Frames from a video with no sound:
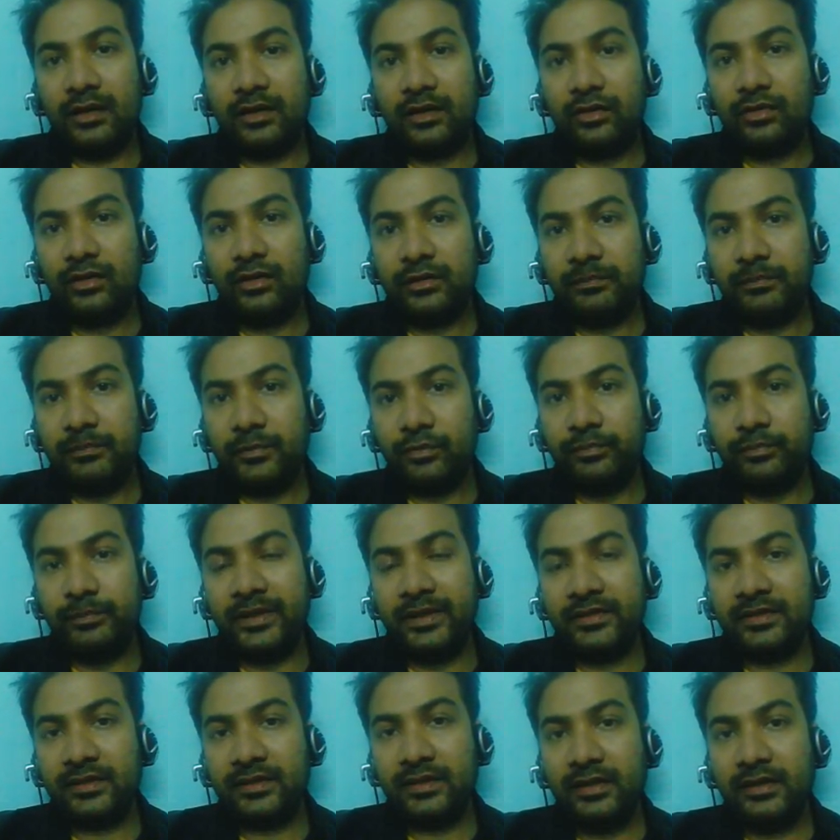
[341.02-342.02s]
who are
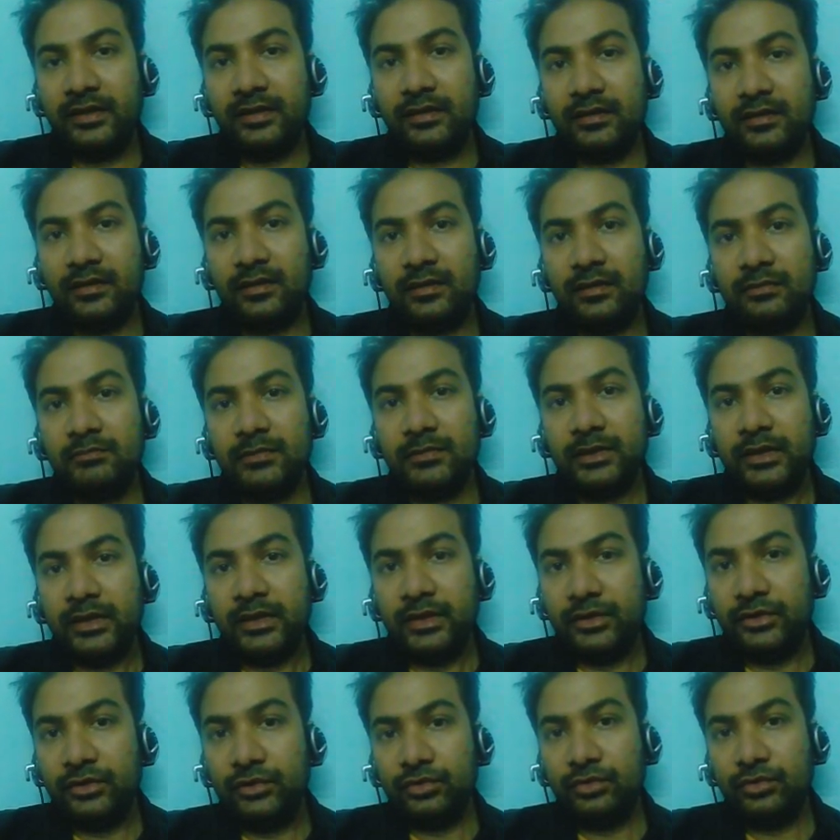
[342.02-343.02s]
basically
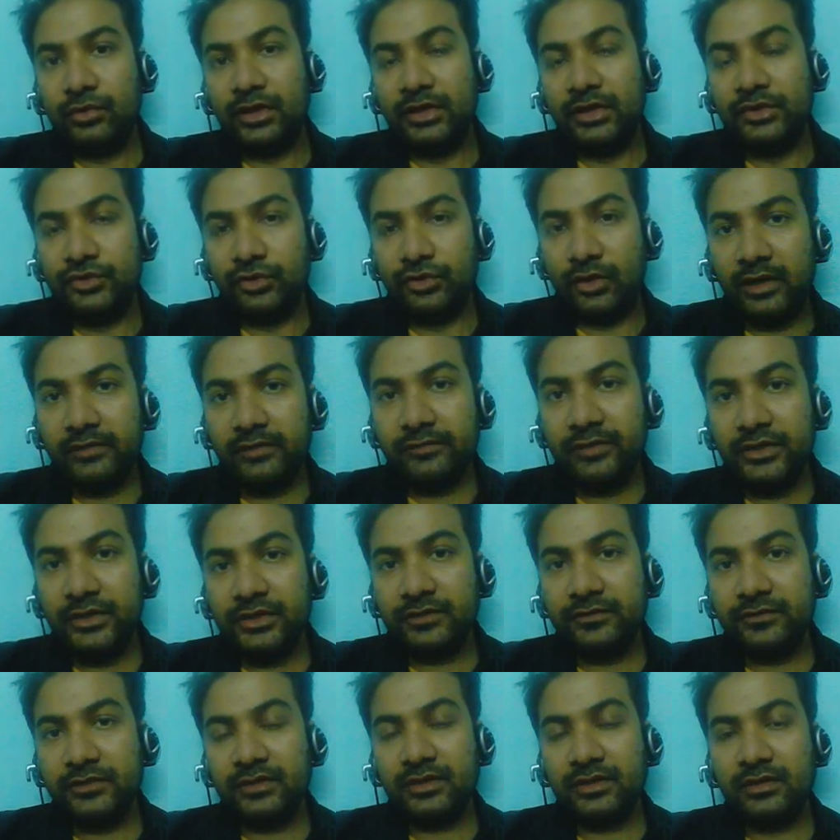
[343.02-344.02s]
into a
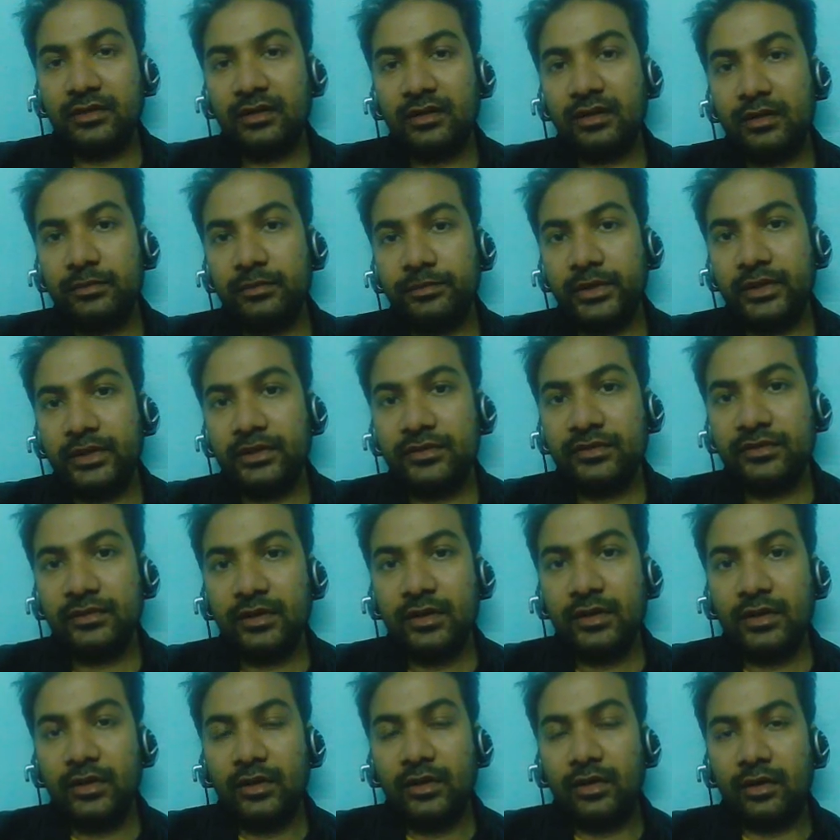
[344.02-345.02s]
joint venture with other
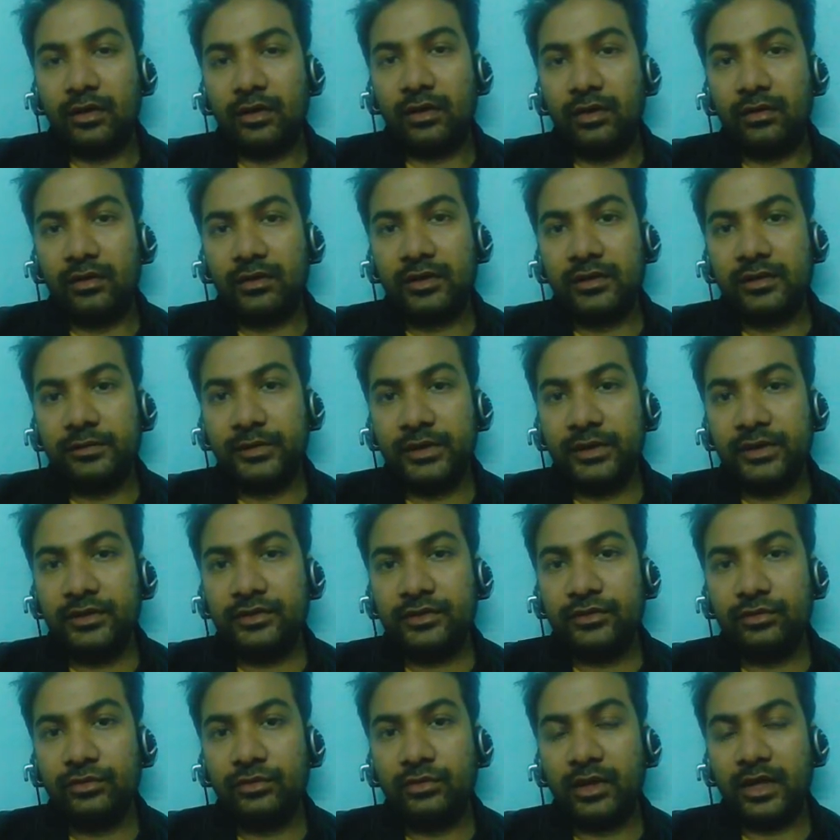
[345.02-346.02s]
companies, or
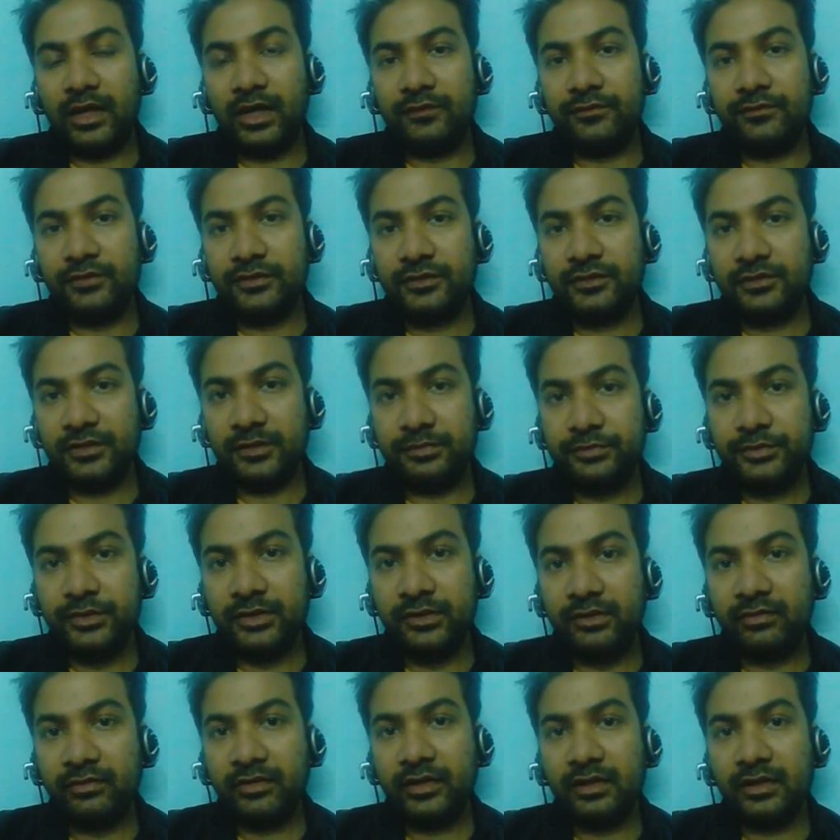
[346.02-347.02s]
companies who have
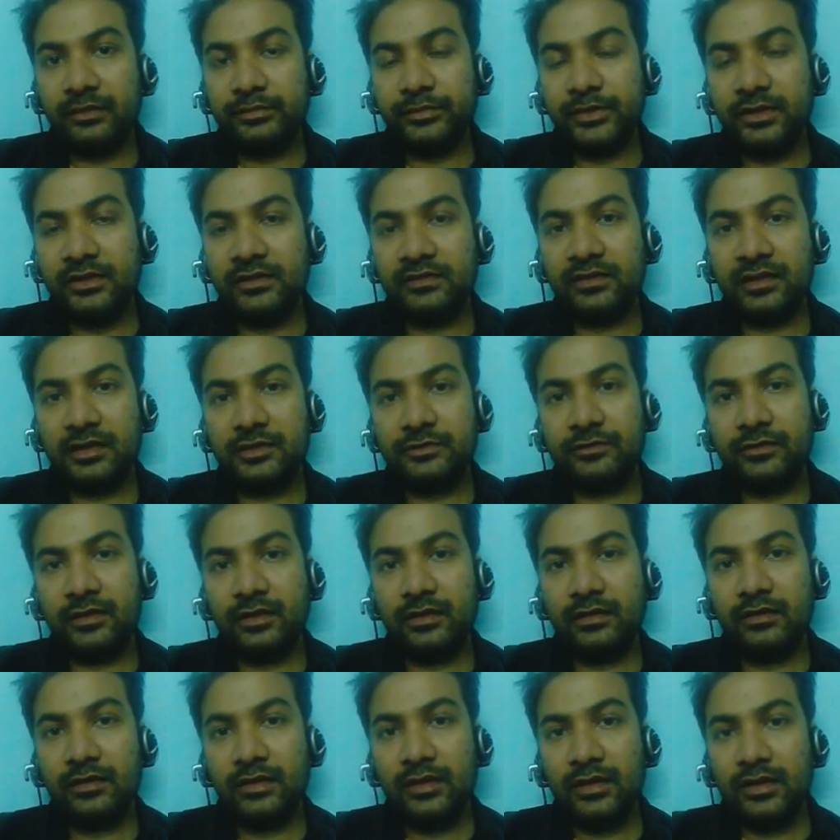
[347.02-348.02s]
subsidiary companies
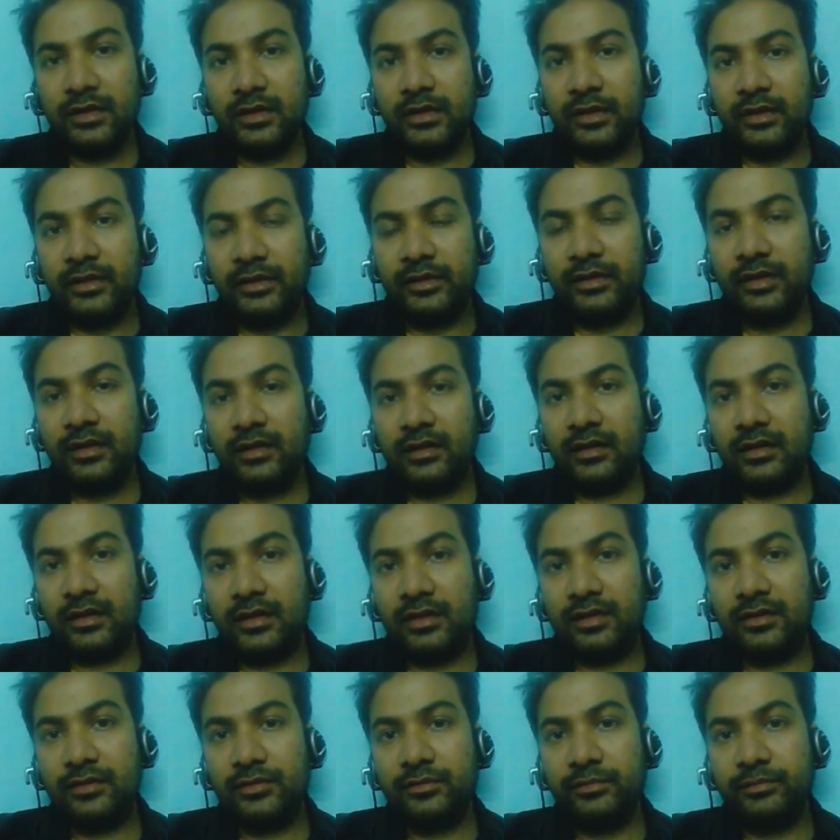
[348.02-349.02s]
as well,
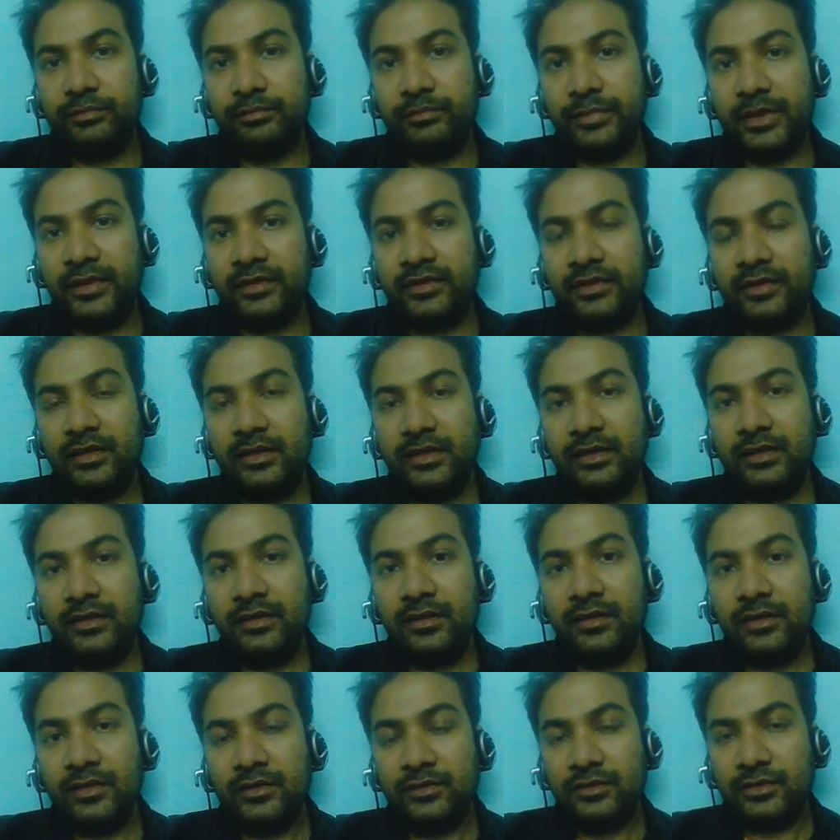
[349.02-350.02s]
they are
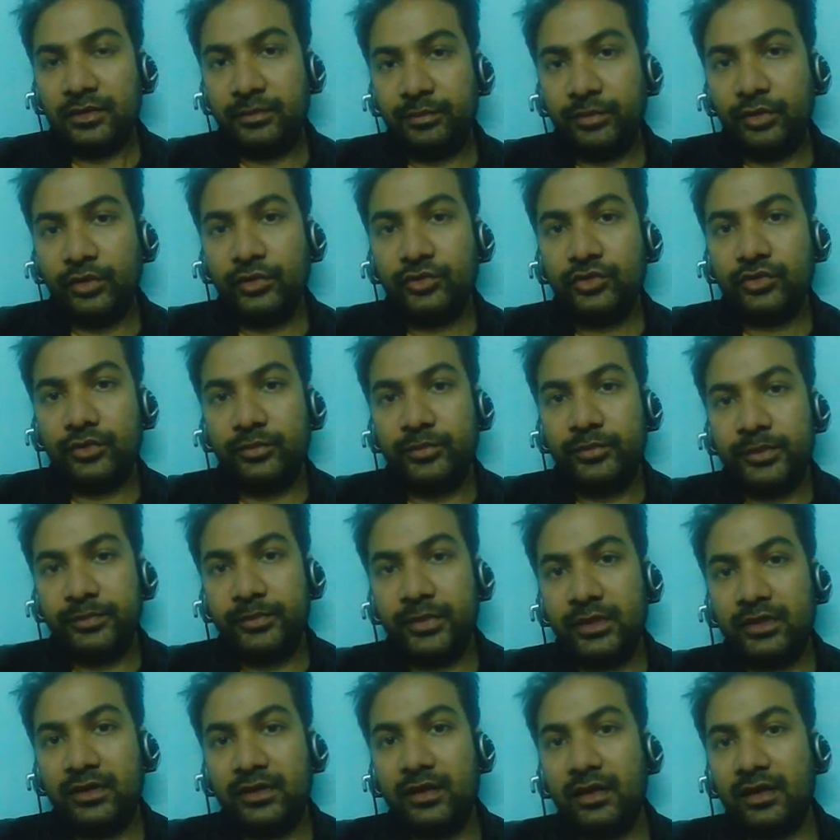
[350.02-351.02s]
basically
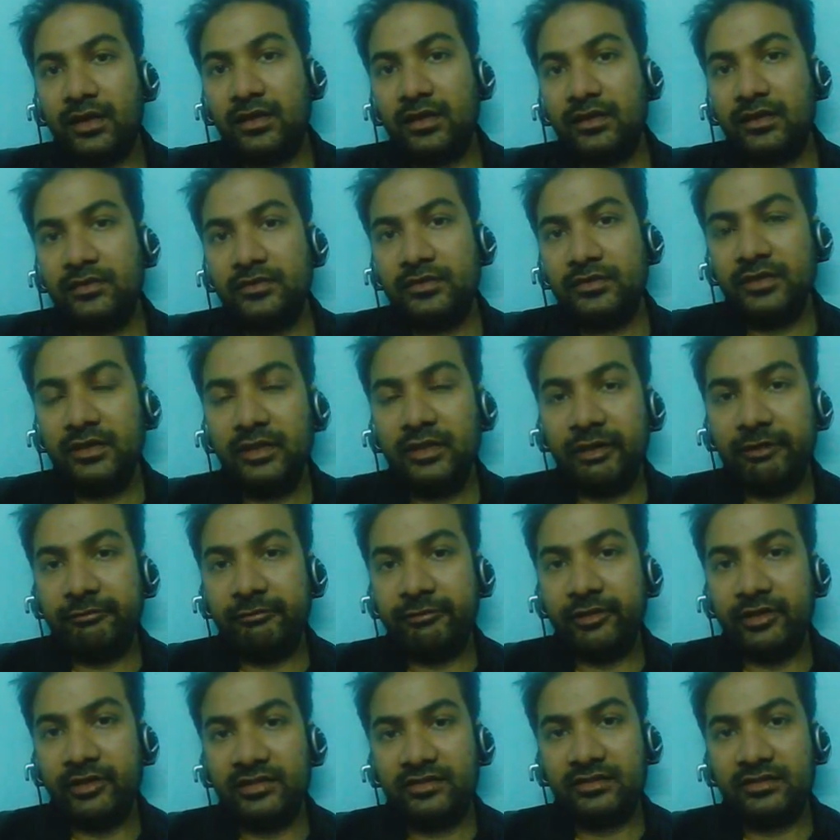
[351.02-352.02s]
supposed to prepare a
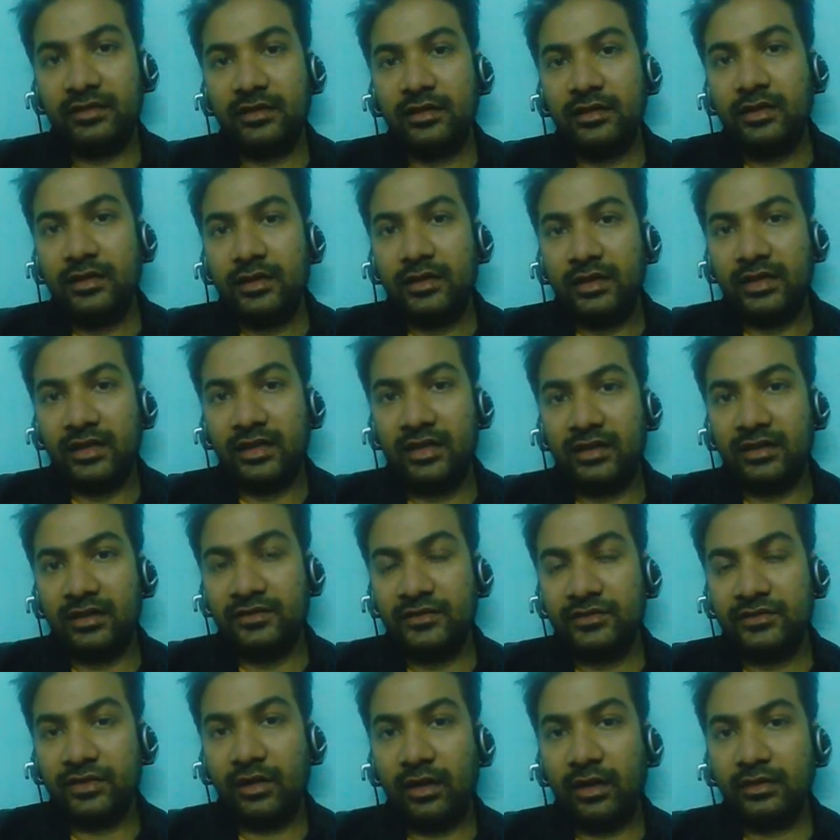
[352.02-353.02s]
CFS,
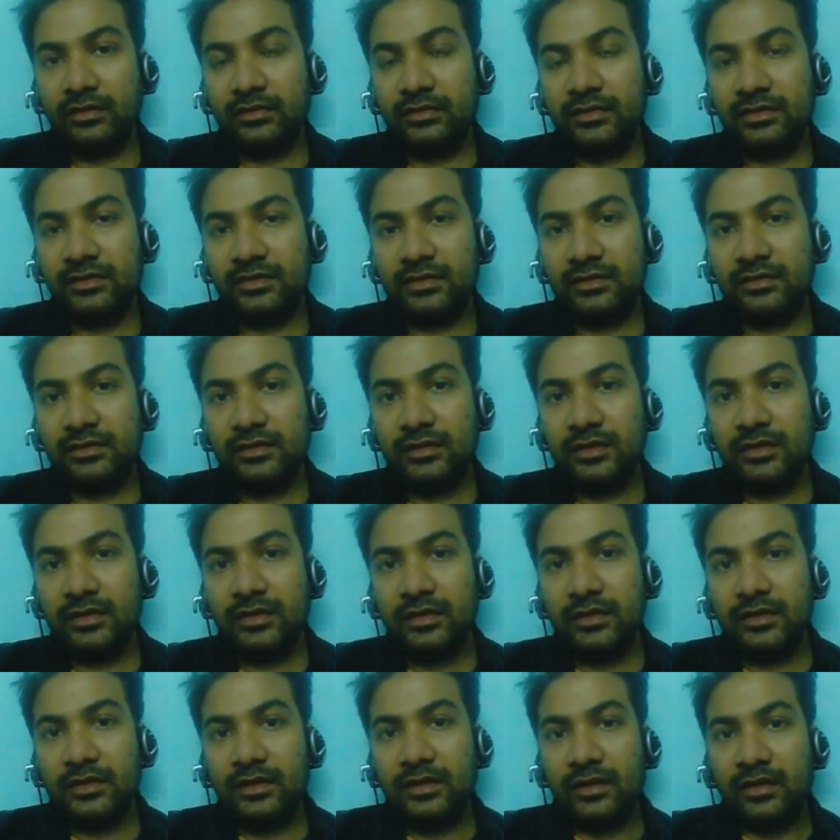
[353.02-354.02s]
a
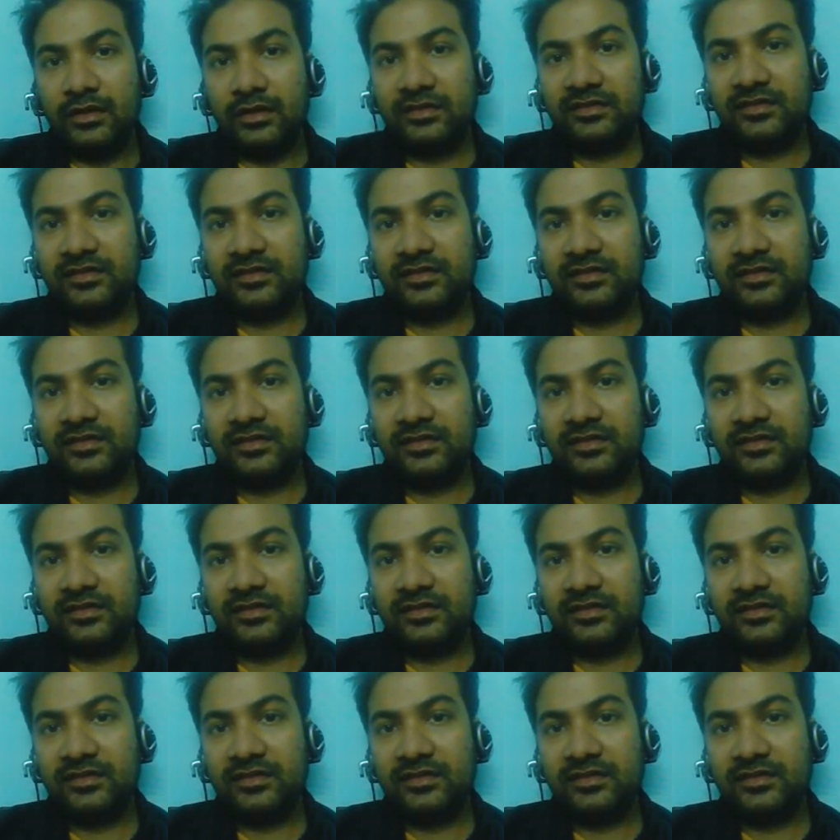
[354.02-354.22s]
consolidated